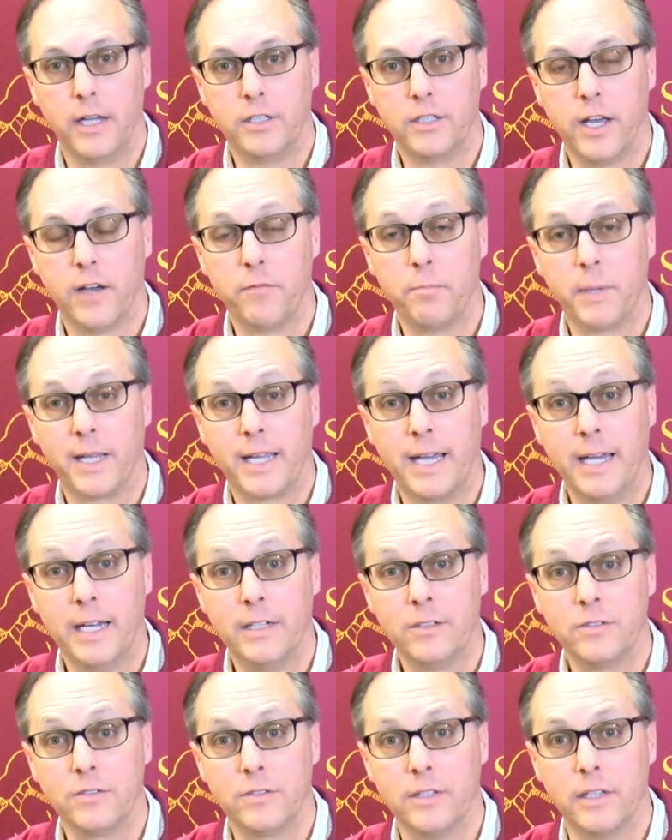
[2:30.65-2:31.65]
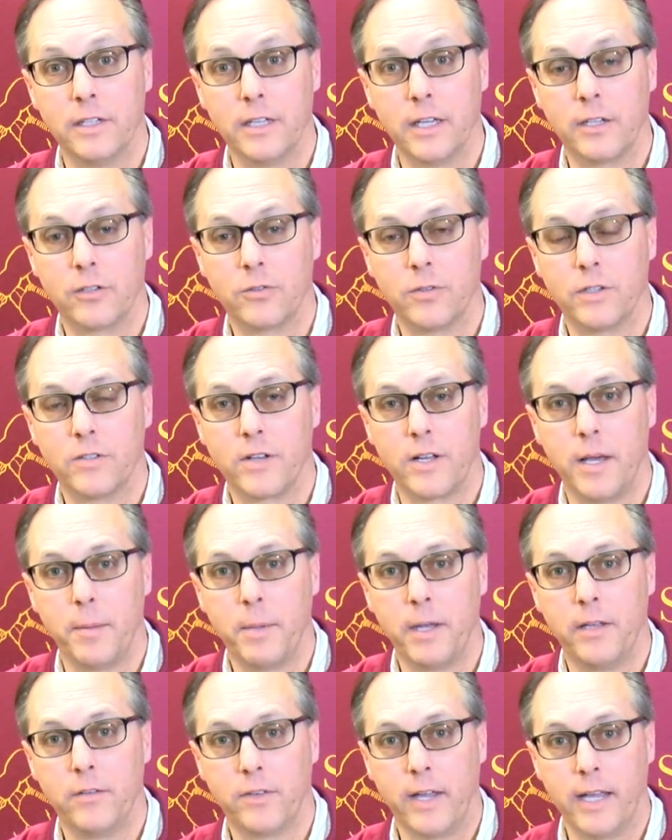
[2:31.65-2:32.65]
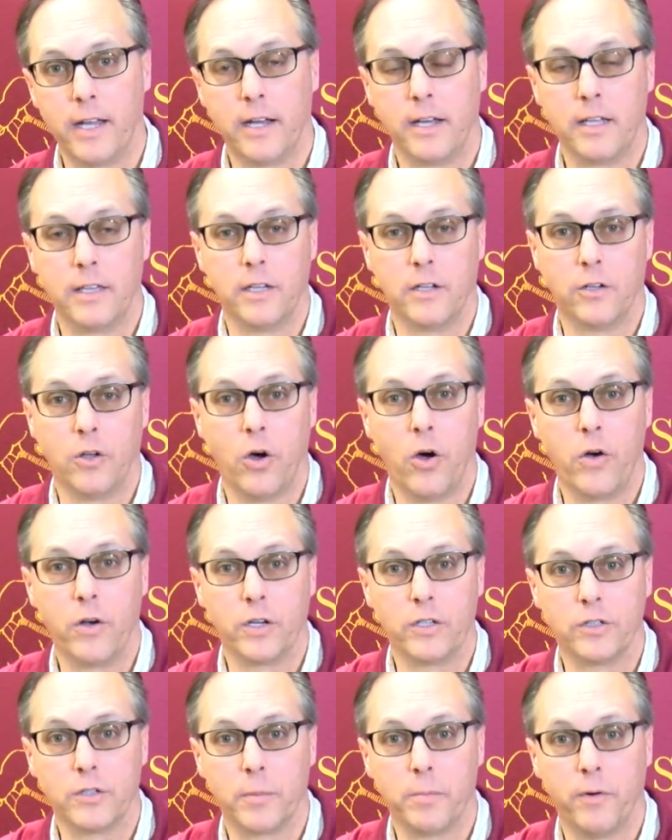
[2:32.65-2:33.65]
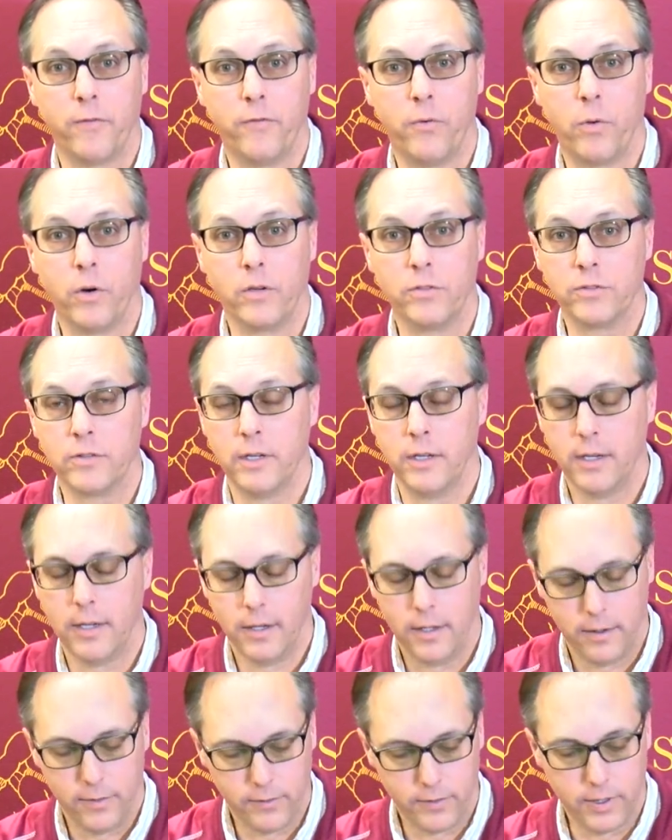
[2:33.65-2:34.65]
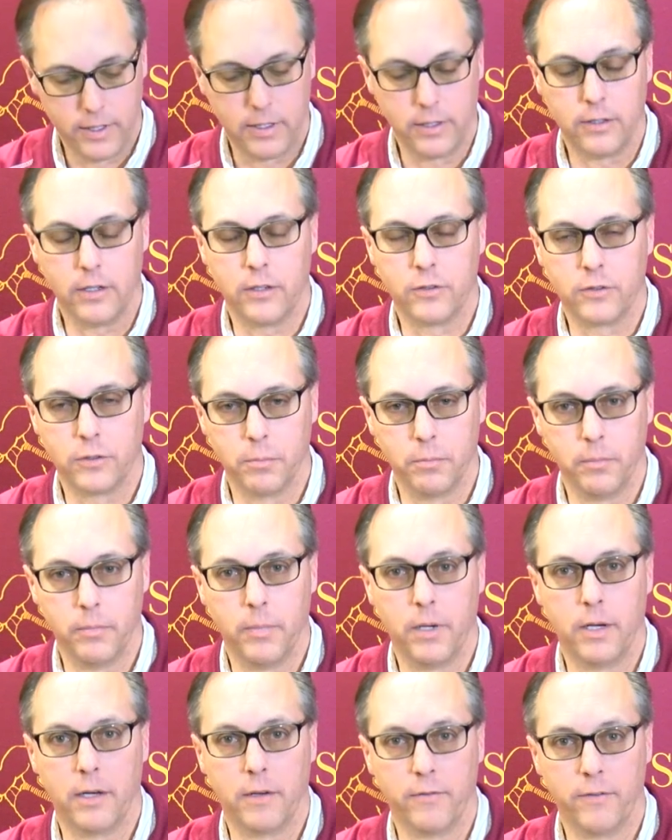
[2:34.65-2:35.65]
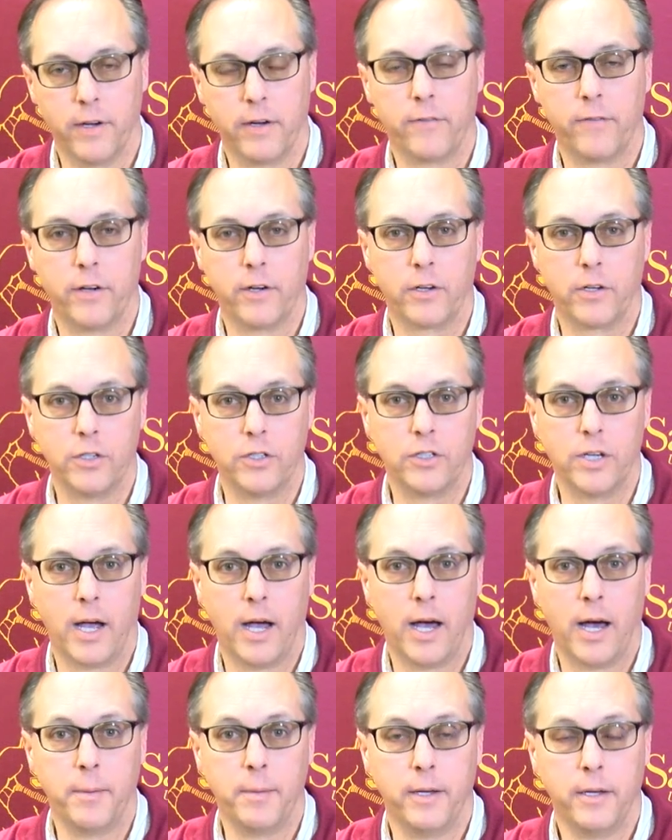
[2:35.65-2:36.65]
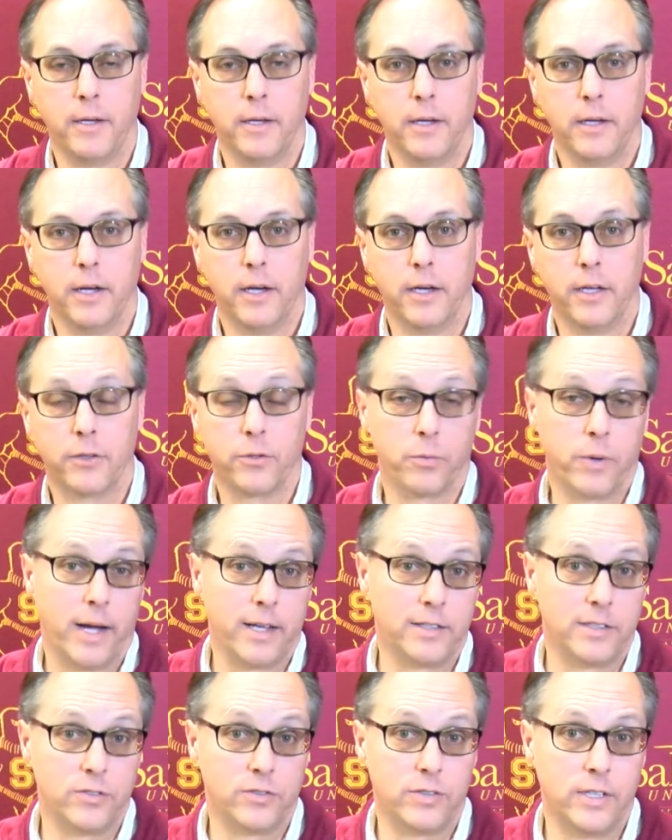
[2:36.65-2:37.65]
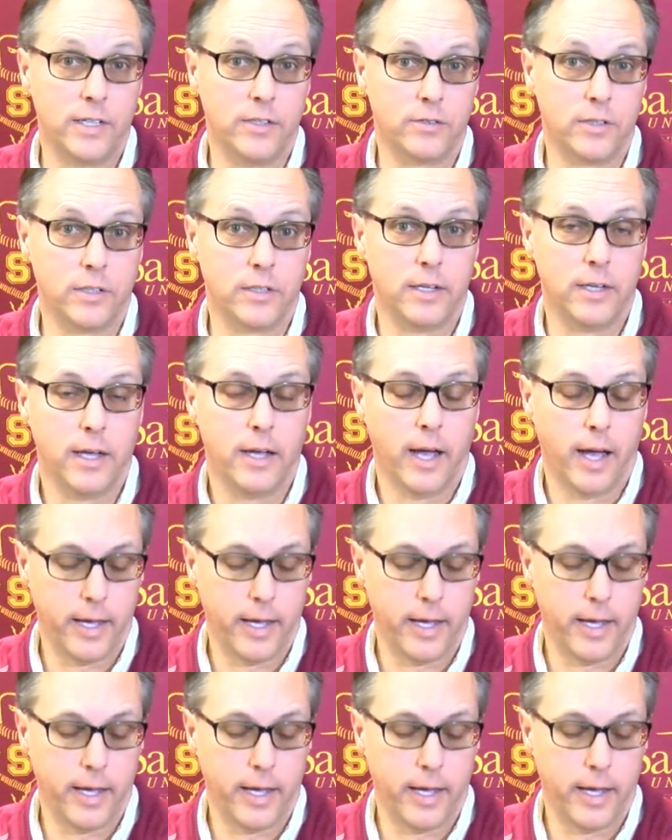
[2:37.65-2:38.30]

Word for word: Jeff McGinnis and, and Chris Levy is handling the long and triple force done a, a, a very, very good job uh, throughout the season.